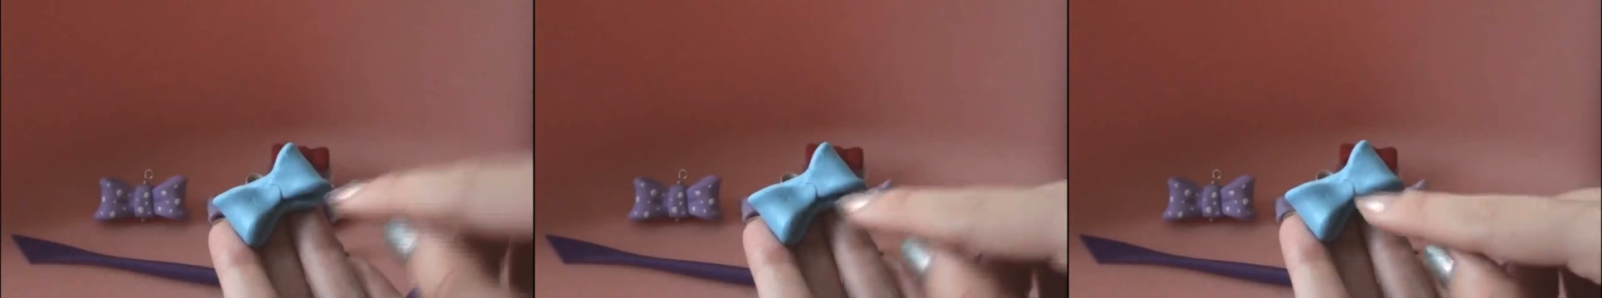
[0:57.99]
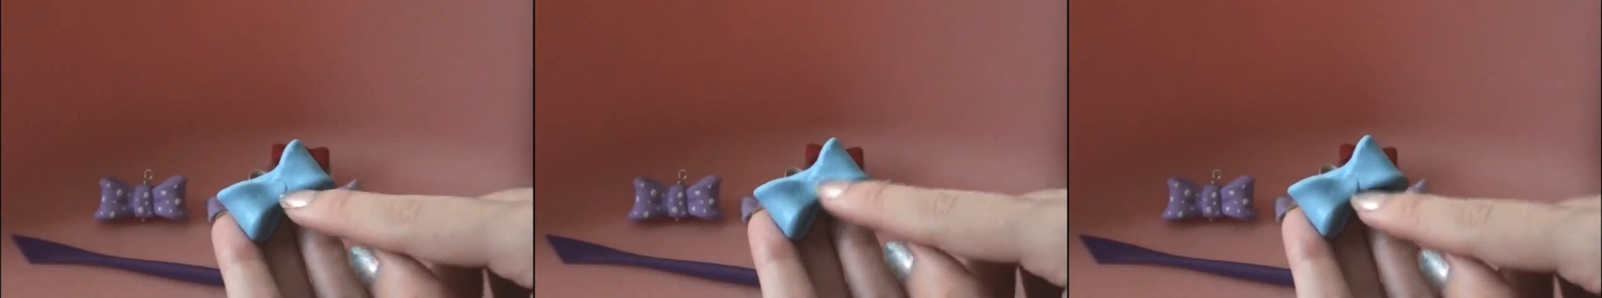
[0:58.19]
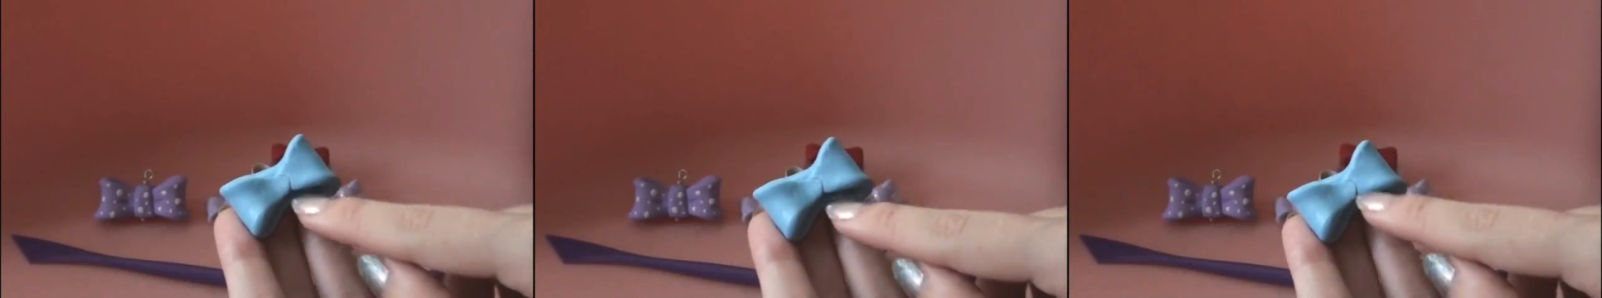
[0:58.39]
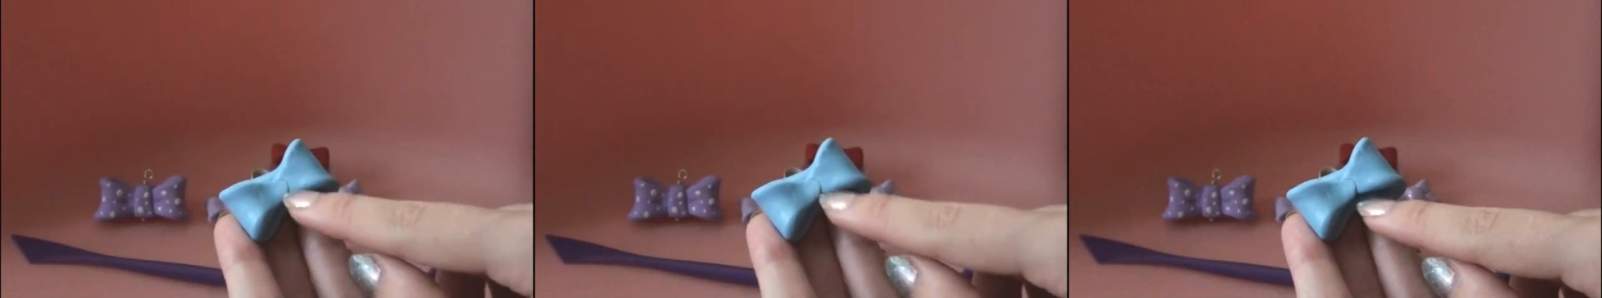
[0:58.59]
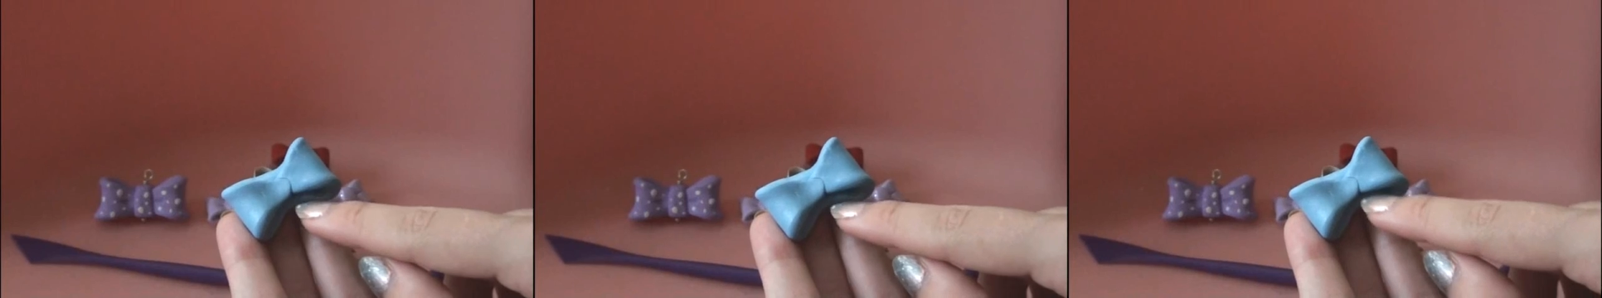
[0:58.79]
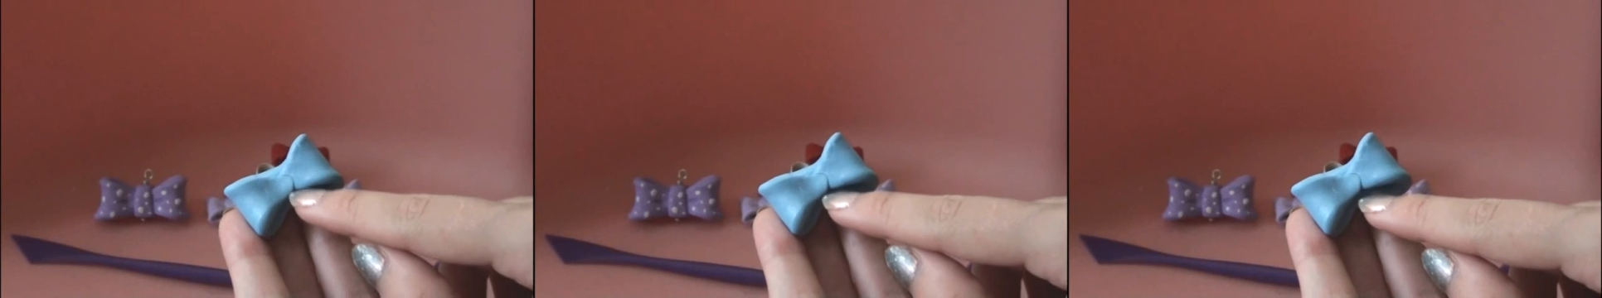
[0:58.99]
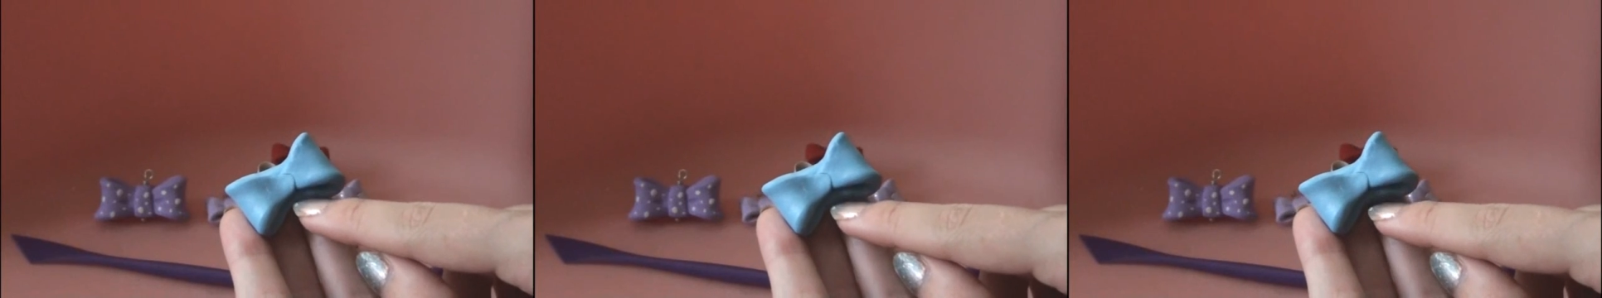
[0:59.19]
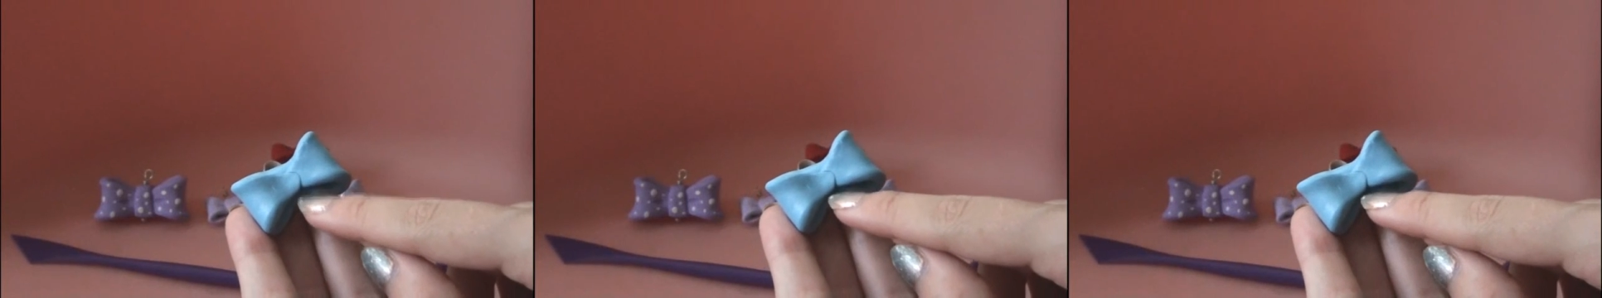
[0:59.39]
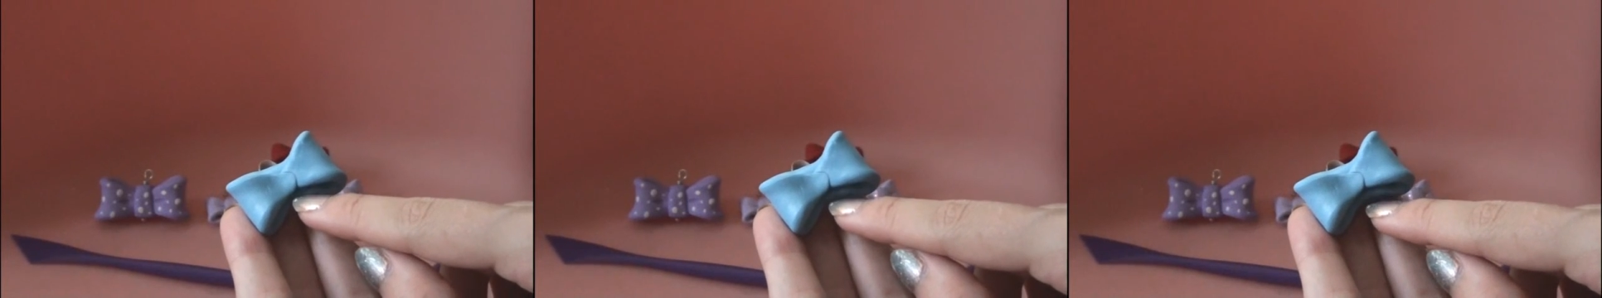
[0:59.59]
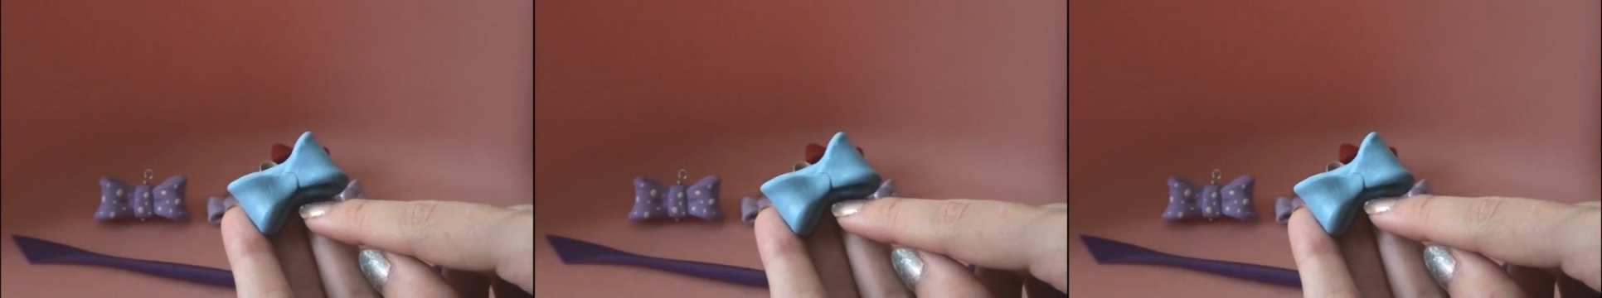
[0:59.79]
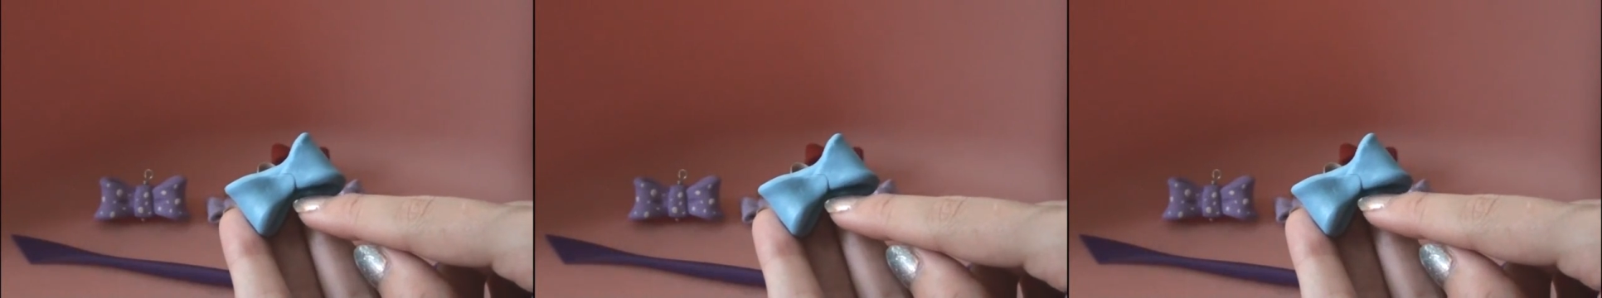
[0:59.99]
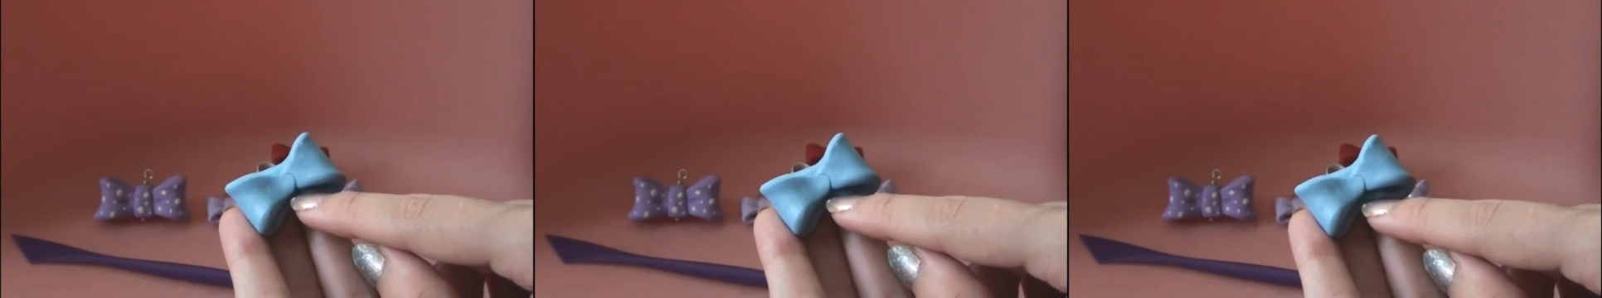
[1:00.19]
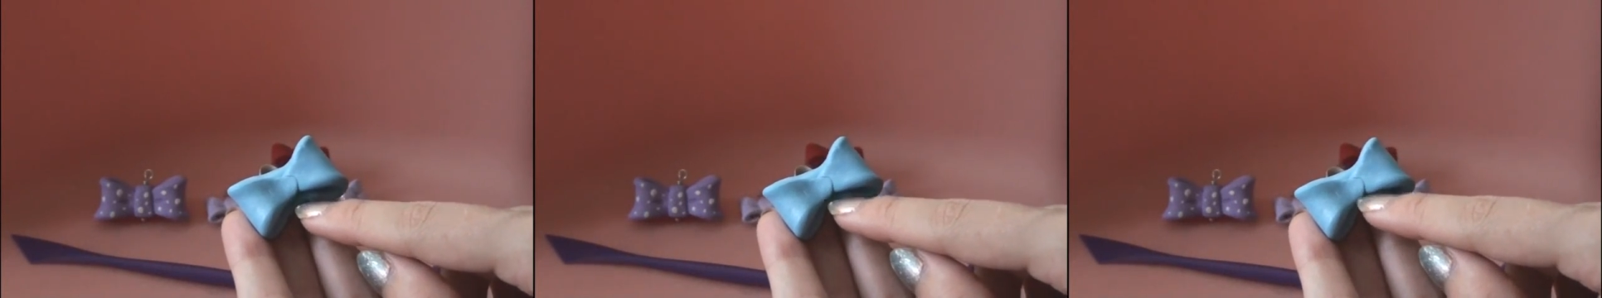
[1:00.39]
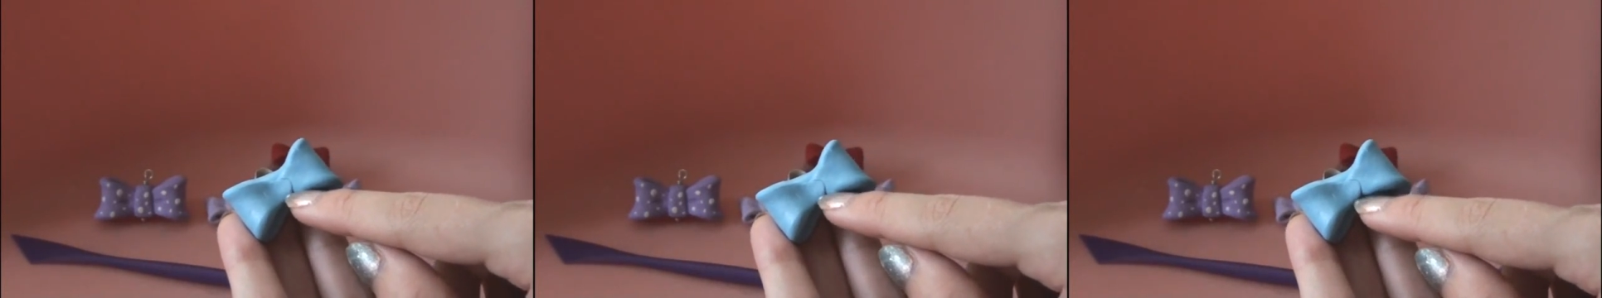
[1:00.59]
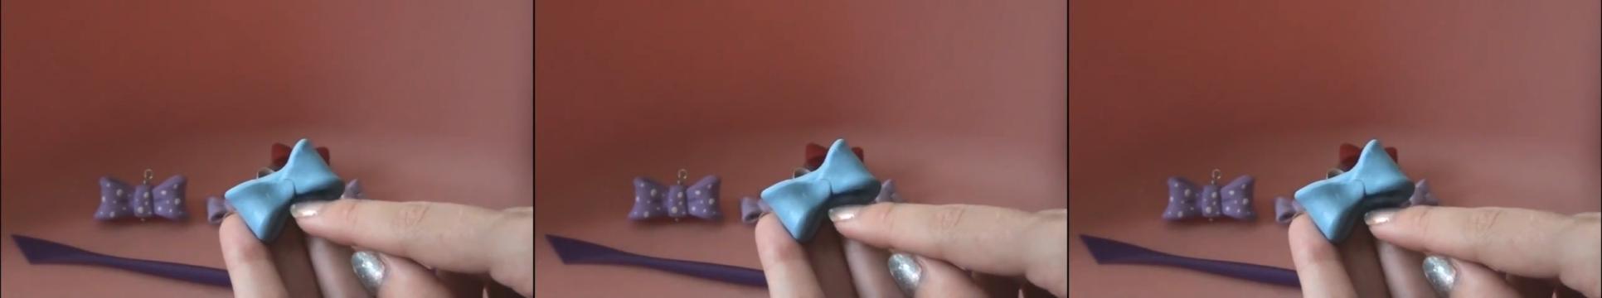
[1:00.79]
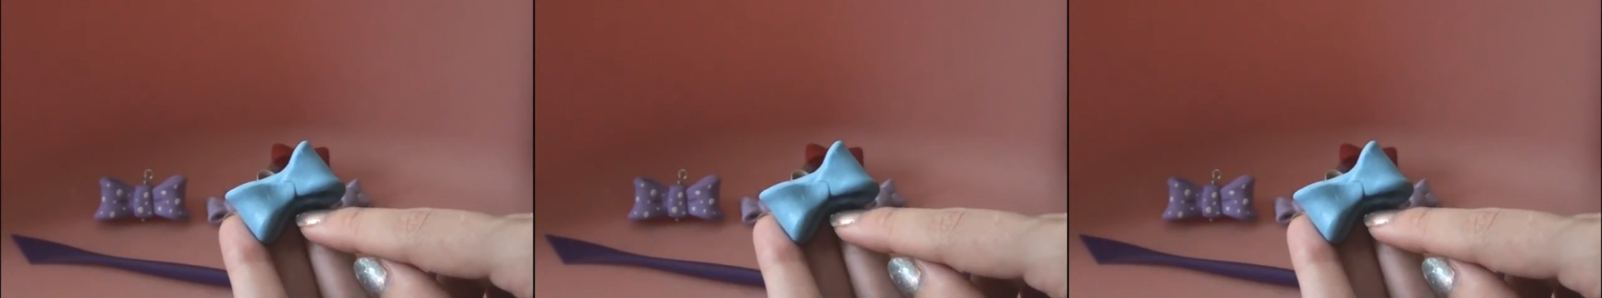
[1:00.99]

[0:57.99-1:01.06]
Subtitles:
(no speaker visible)